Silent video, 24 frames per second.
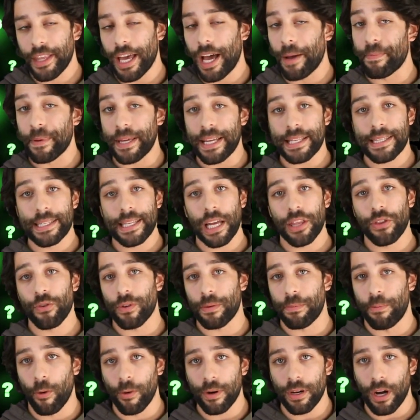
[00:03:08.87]
That being said, the
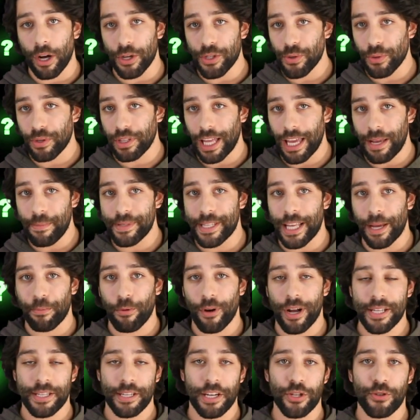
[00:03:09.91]
report also claims that
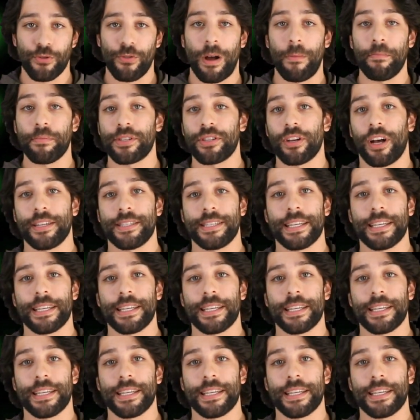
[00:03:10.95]
President Trump saw